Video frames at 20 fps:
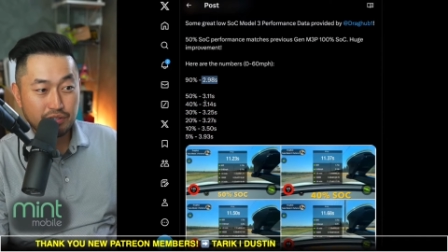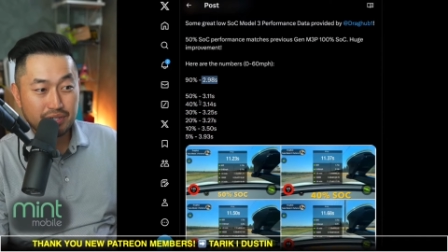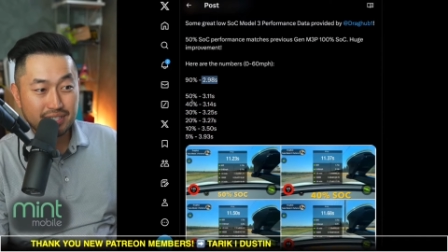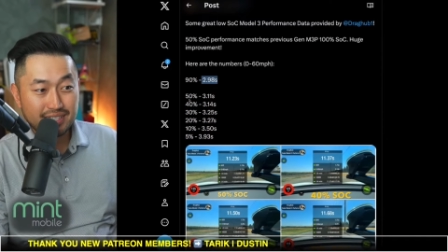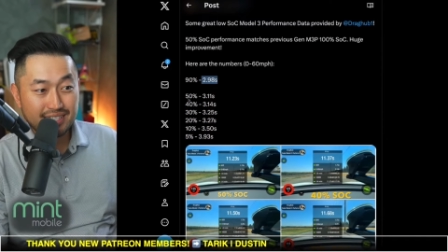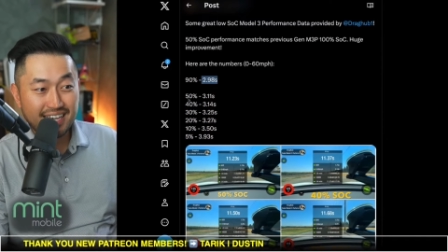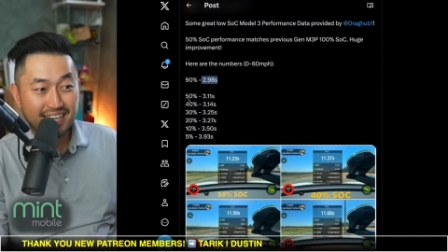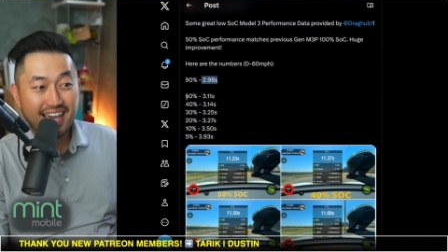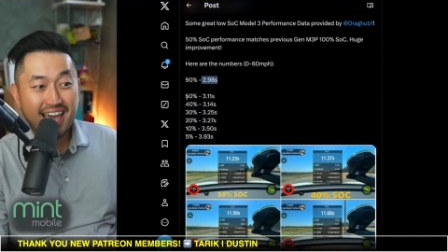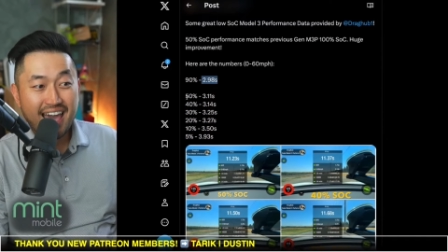You
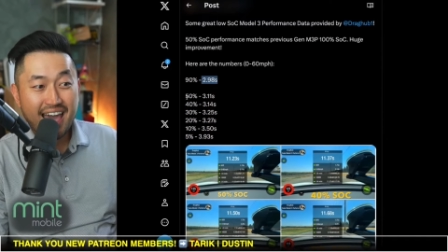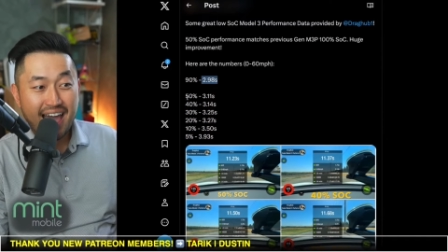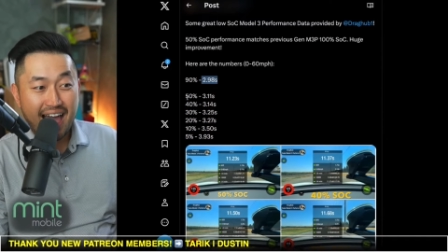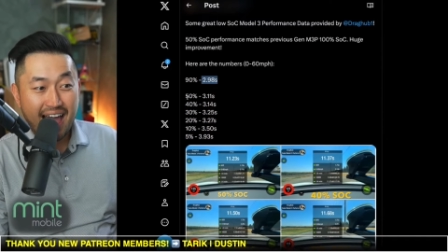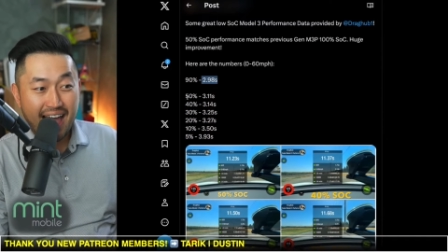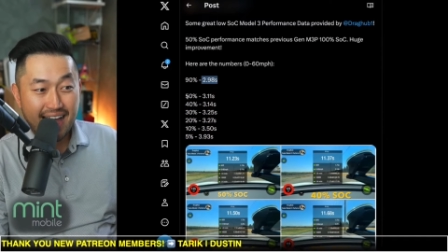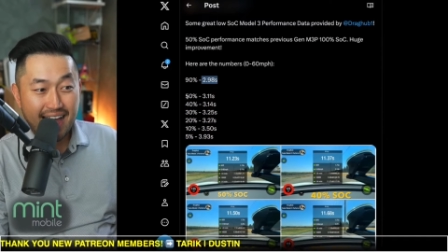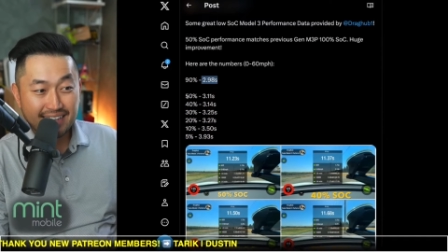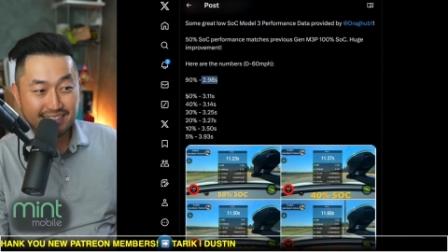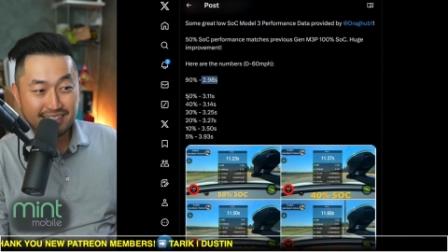can see
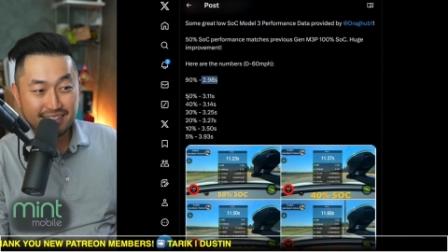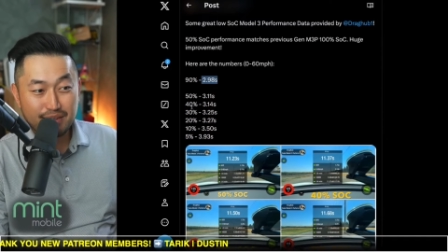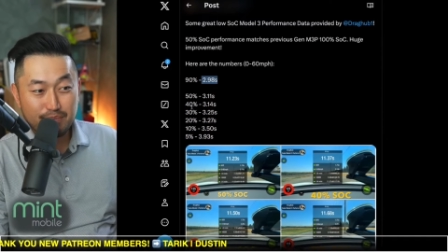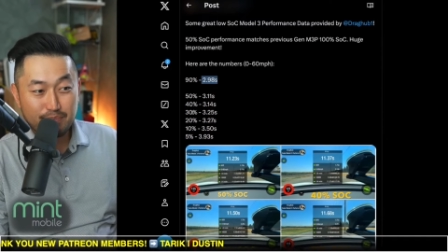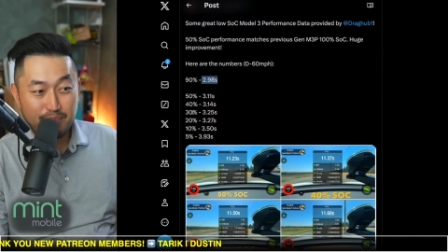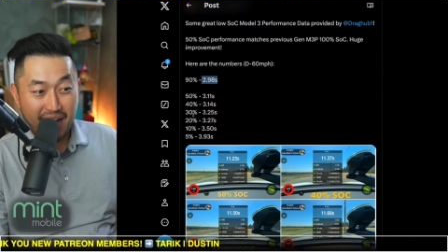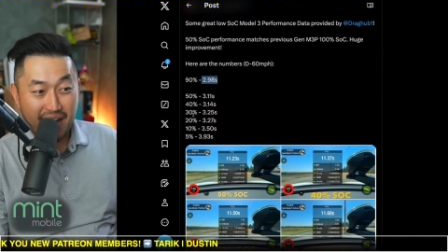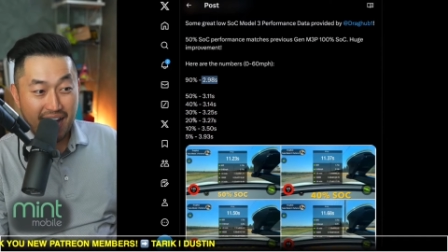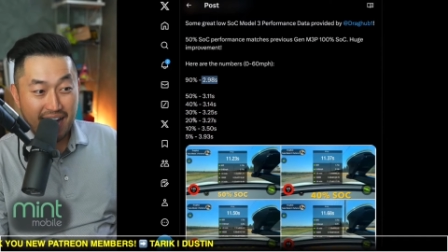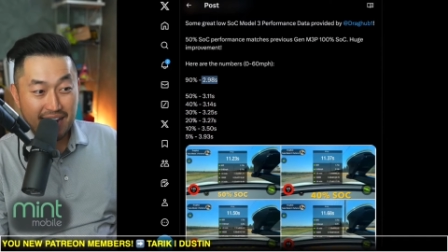as the
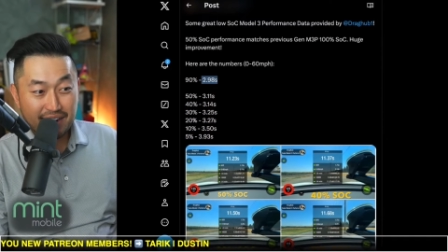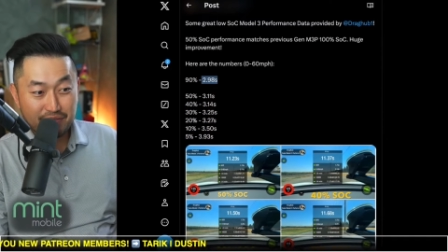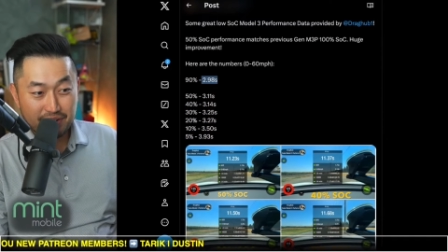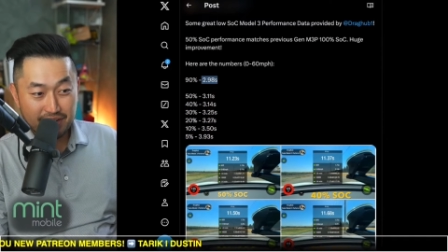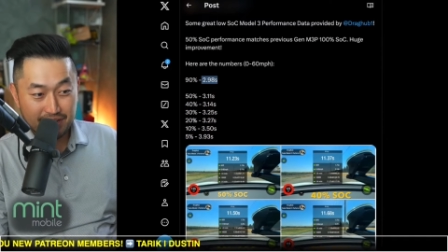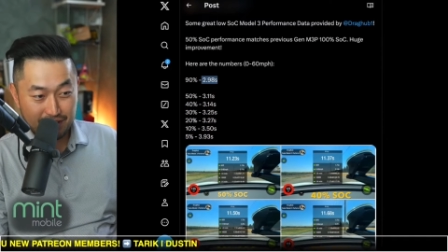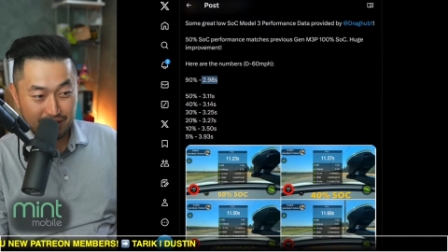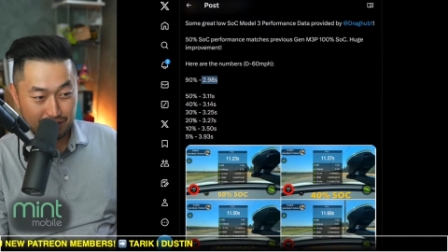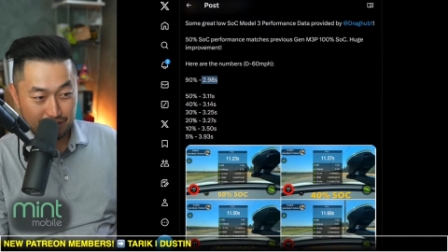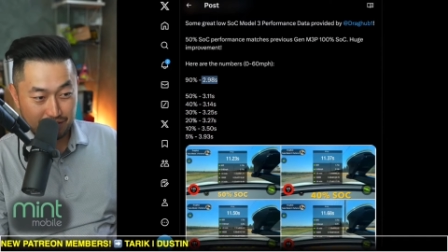
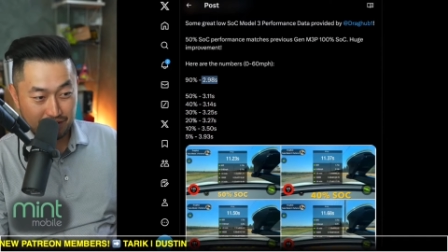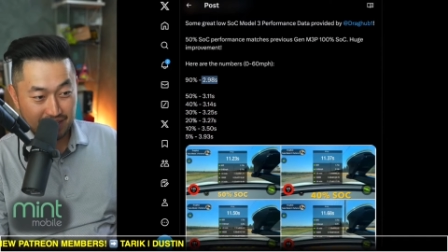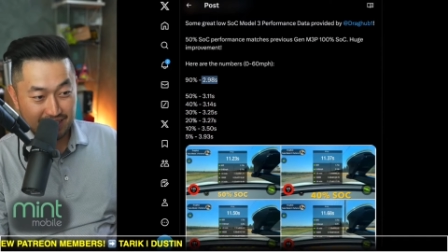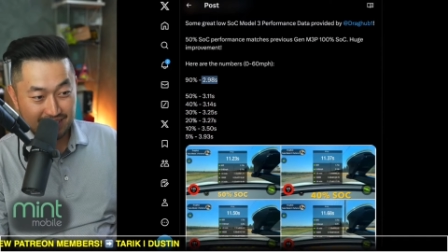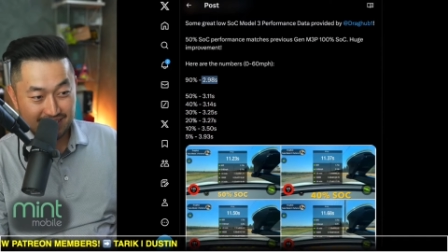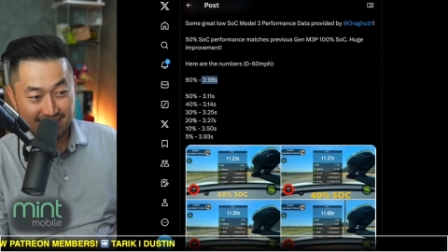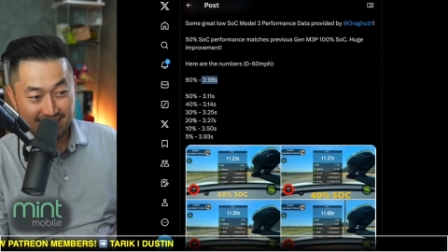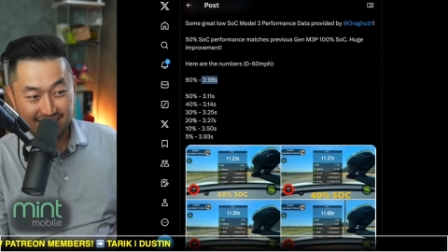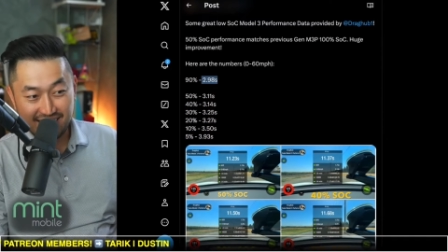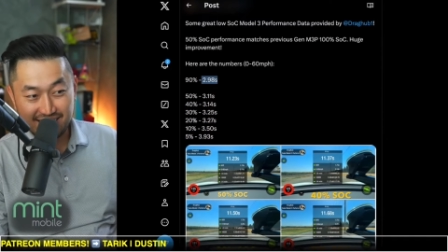battery
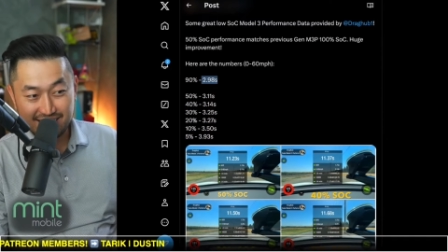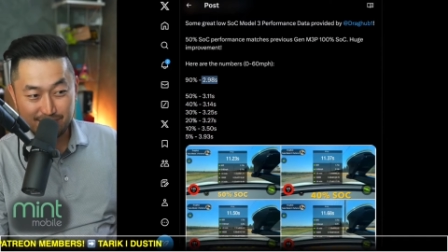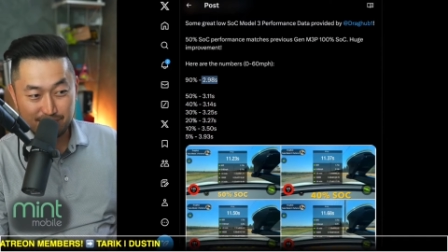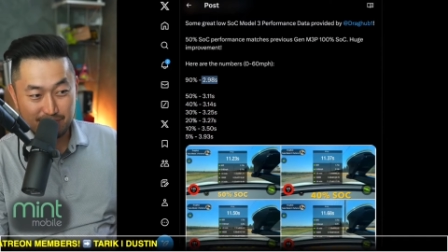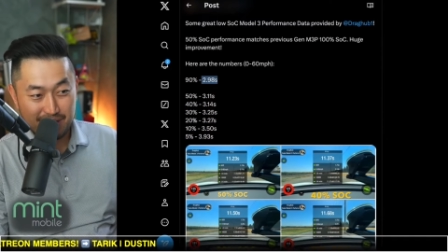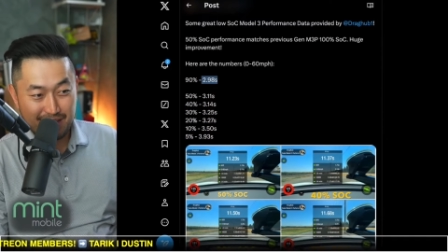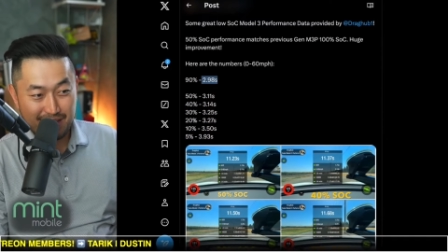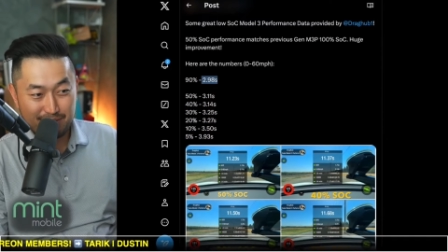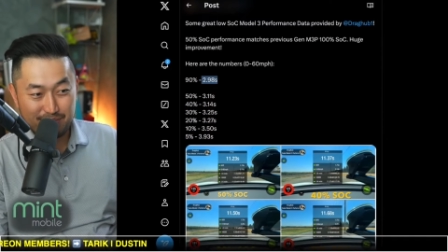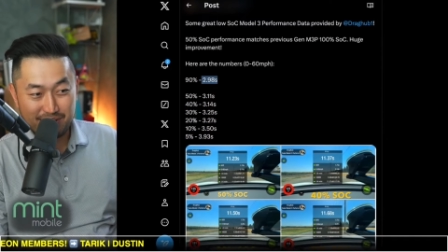decreased, I guess
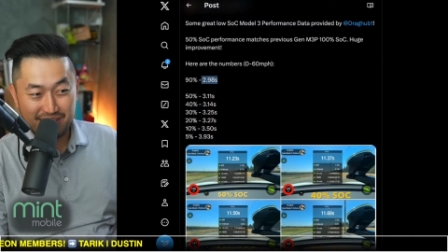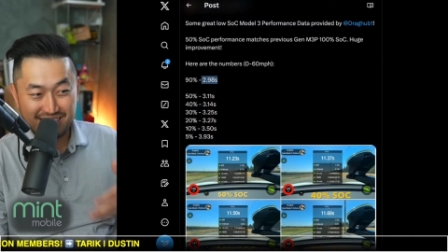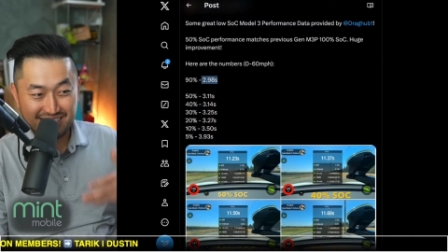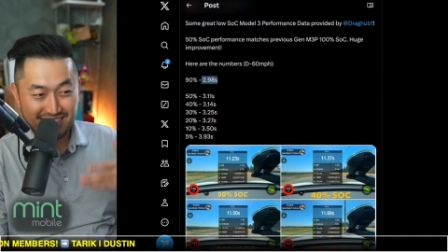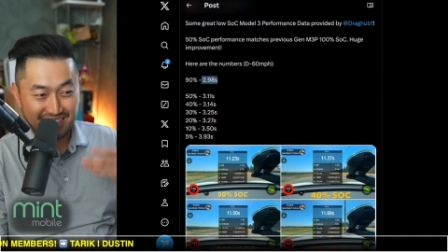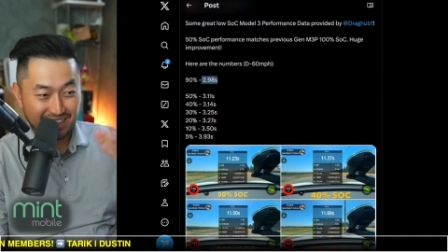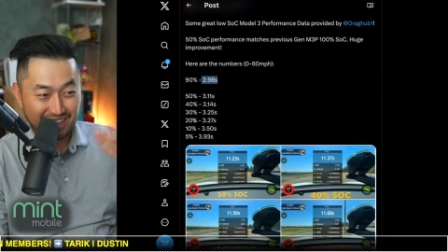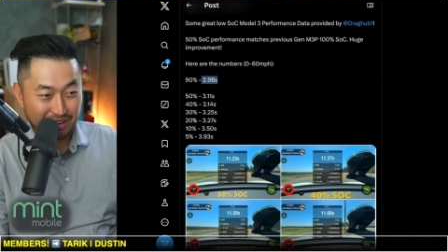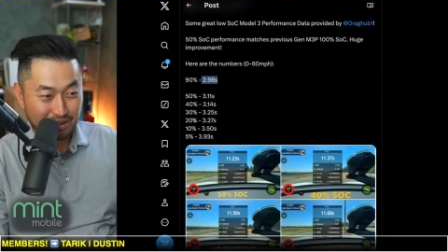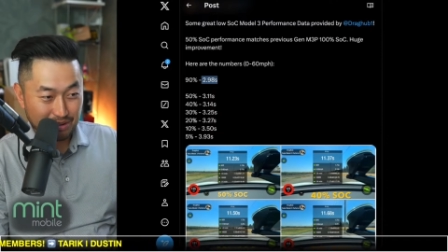maybe he
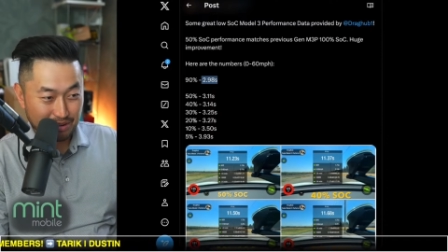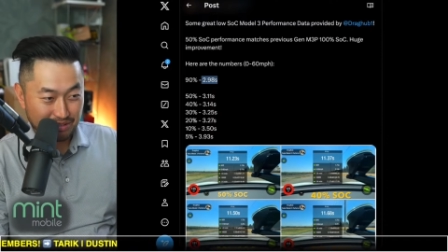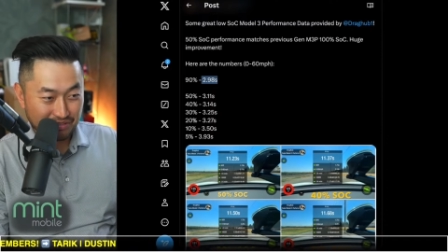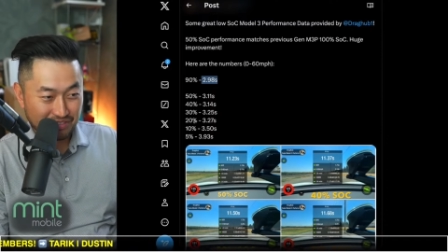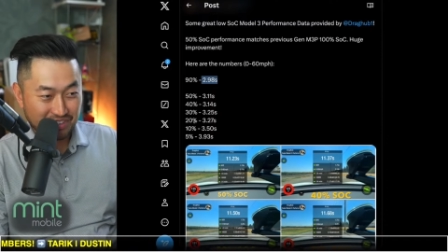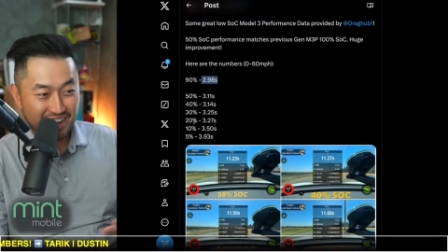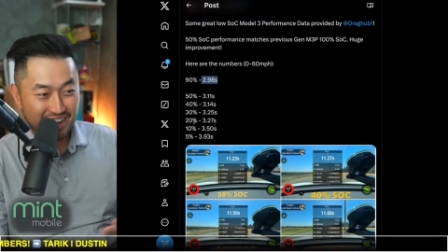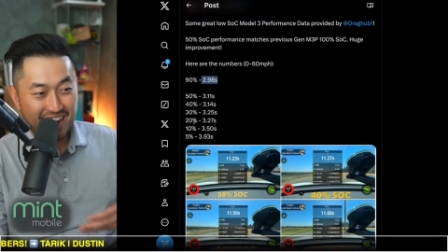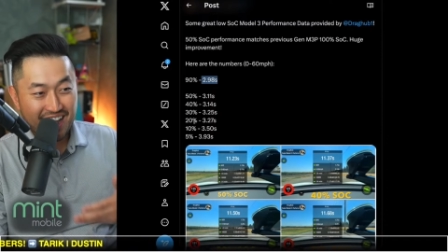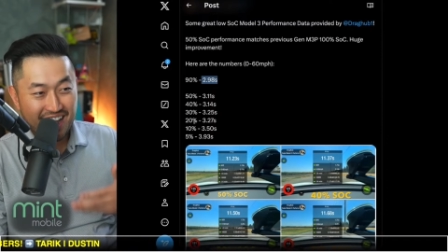did it
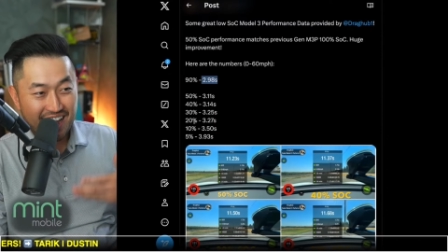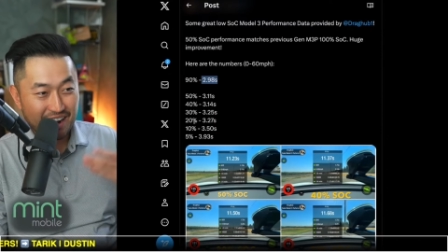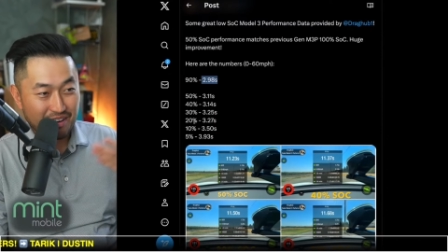over,